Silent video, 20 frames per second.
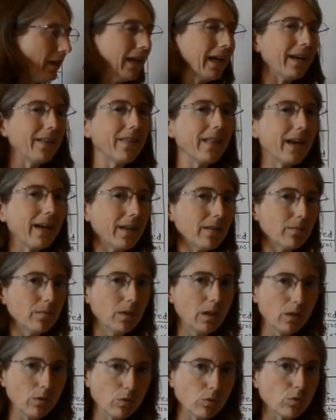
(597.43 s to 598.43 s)
can add that.
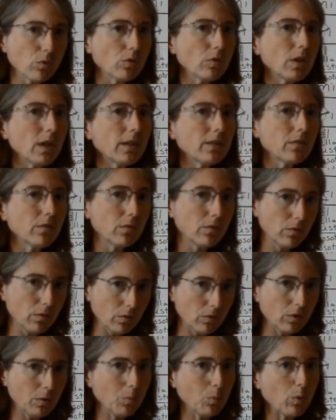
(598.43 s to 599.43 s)
A nosotras
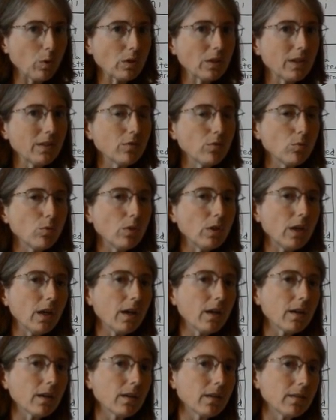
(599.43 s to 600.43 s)
nos importa
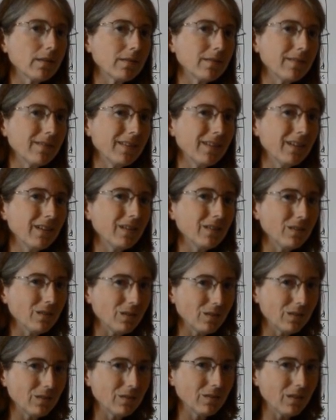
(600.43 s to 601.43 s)
estudiar.
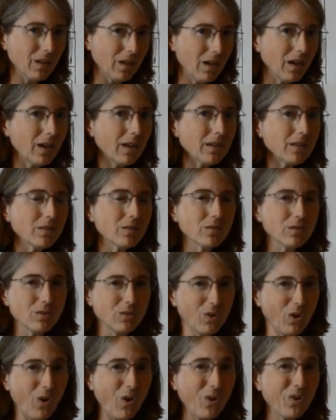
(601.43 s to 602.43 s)
To us,
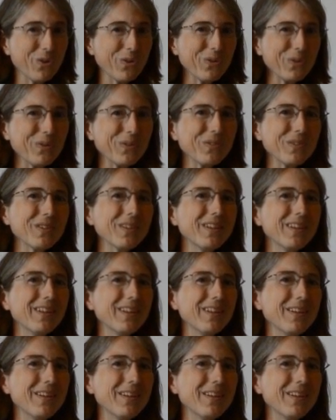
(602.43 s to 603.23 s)
to all girls,